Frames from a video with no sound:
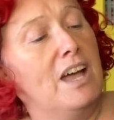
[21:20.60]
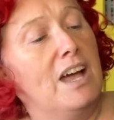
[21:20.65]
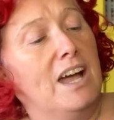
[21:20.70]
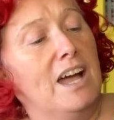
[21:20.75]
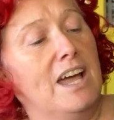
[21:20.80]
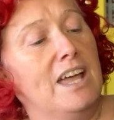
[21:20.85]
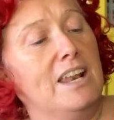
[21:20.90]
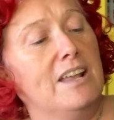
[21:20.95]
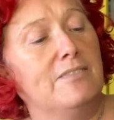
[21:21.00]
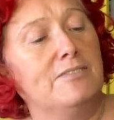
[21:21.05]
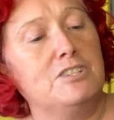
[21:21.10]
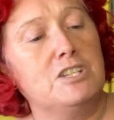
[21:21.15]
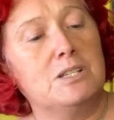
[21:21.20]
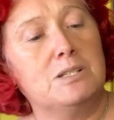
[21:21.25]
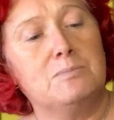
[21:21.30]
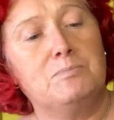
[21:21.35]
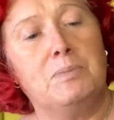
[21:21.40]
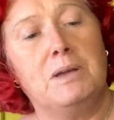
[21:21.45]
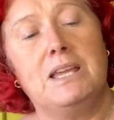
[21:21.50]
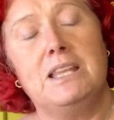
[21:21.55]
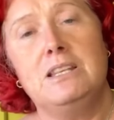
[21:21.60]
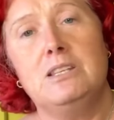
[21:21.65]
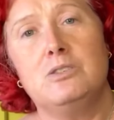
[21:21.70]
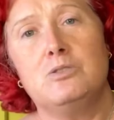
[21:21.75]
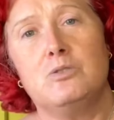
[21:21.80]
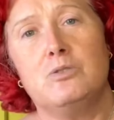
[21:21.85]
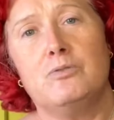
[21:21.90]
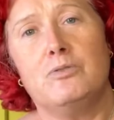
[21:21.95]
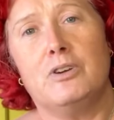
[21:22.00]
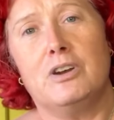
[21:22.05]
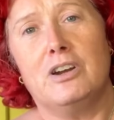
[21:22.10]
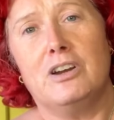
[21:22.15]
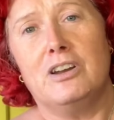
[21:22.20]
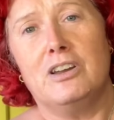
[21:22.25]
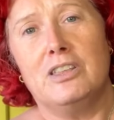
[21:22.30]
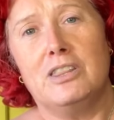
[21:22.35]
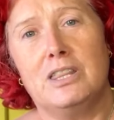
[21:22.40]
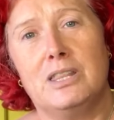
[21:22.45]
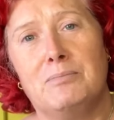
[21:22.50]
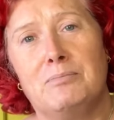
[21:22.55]
and I've just pinned
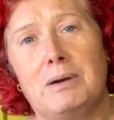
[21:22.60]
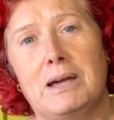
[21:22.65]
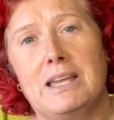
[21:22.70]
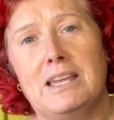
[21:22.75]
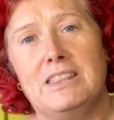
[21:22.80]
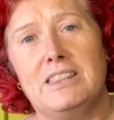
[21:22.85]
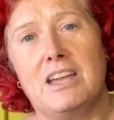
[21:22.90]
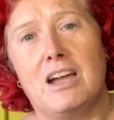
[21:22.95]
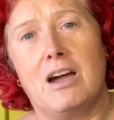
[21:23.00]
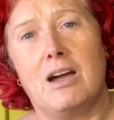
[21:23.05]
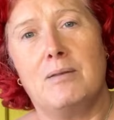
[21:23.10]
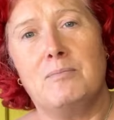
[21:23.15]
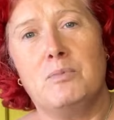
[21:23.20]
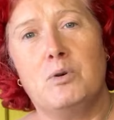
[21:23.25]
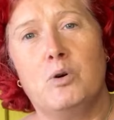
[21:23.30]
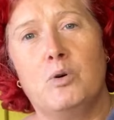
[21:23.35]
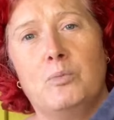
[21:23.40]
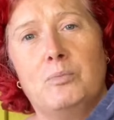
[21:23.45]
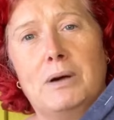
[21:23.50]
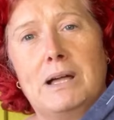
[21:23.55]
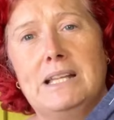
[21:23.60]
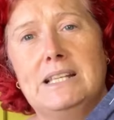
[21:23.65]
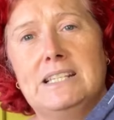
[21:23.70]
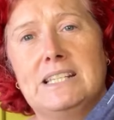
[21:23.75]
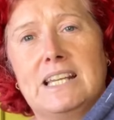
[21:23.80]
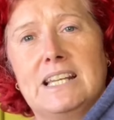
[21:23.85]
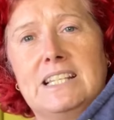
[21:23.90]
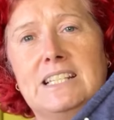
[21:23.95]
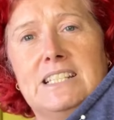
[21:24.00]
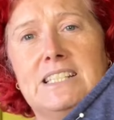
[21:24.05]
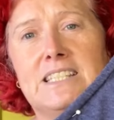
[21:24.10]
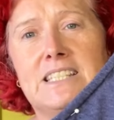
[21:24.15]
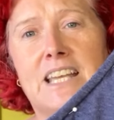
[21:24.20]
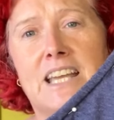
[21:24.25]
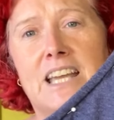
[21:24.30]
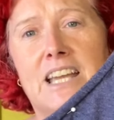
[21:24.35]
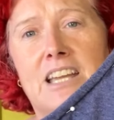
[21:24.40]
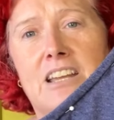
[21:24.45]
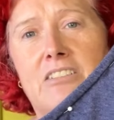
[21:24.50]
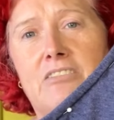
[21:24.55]
over the armhole bindings,
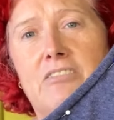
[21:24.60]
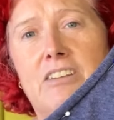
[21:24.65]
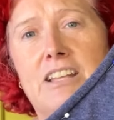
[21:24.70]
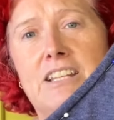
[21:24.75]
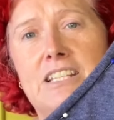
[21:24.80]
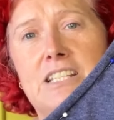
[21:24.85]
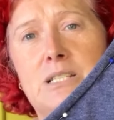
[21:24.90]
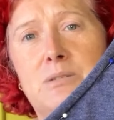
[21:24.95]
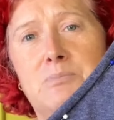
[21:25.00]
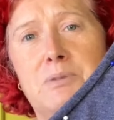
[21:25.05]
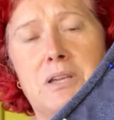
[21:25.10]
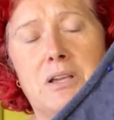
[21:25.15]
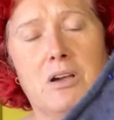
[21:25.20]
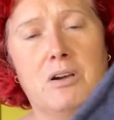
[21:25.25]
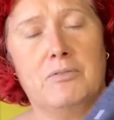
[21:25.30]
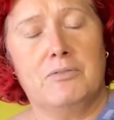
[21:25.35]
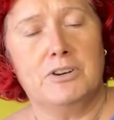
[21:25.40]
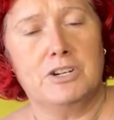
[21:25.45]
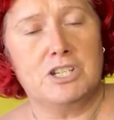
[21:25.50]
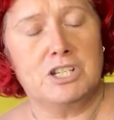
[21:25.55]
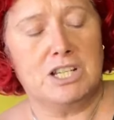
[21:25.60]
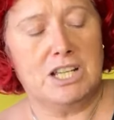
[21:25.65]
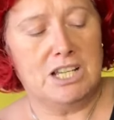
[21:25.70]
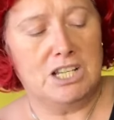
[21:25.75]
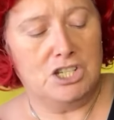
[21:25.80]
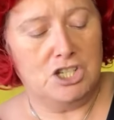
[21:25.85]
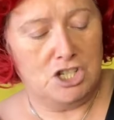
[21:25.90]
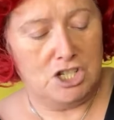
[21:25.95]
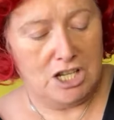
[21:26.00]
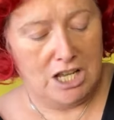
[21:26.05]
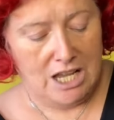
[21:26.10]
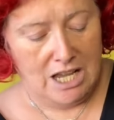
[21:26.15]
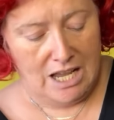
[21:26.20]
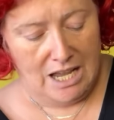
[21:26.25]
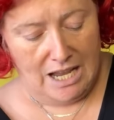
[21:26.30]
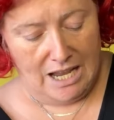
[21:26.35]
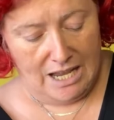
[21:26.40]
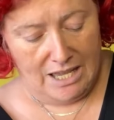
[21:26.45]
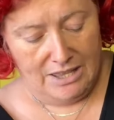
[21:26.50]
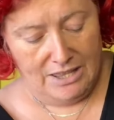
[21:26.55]
ready to be cover stitched.
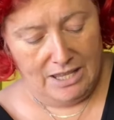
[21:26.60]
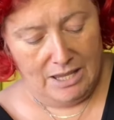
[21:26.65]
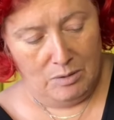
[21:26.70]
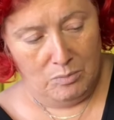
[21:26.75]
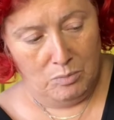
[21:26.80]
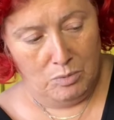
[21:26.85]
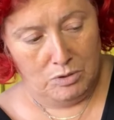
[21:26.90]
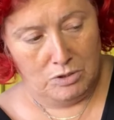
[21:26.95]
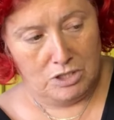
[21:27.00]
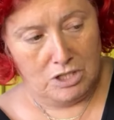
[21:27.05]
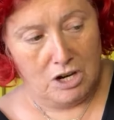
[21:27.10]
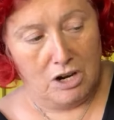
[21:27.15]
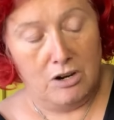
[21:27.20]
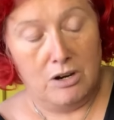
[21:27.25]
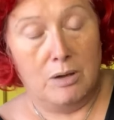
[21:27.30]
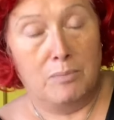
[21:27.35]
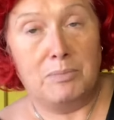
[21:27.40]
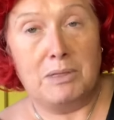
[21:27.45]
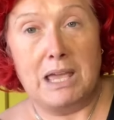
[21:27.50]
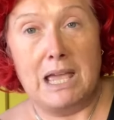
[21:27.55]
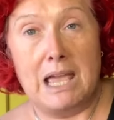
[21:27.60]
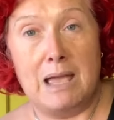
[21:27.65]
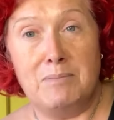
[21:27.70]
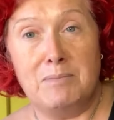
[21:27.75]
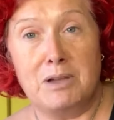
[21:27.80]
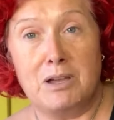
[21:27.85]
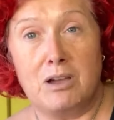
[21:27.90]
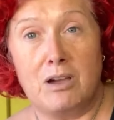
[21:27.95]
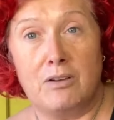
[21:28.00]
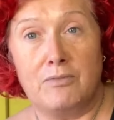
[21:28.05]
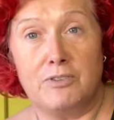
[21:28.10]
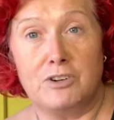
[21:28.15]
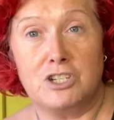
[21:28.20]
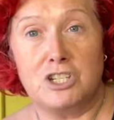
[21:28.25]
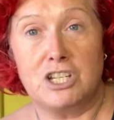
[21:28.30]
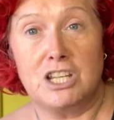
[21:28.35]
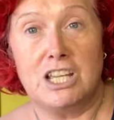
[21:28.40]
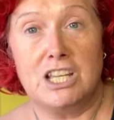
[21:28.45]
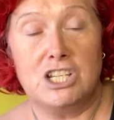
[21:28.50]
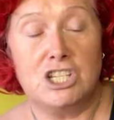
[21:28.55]
And then we'll turn up the hem and
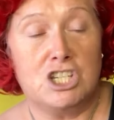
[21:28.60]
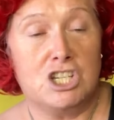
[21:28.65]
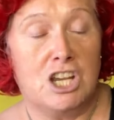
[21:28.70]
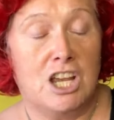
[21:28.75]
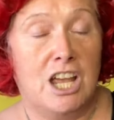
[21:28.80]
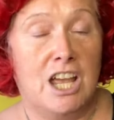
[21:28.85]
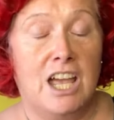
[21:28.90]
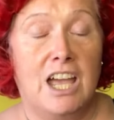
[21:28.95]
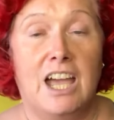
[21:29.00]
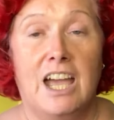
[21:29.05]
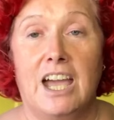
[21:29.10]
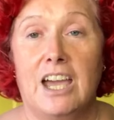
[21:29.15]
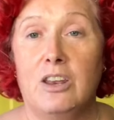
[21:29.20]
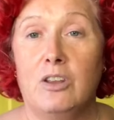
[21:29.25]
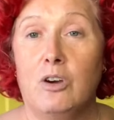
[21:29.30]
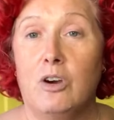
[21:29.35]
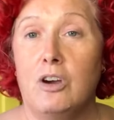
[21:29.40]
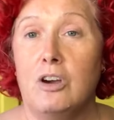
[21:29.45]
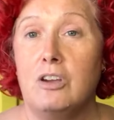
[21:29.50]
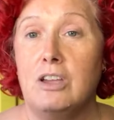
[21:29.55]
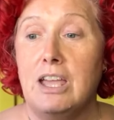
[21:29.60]
cover stitch, and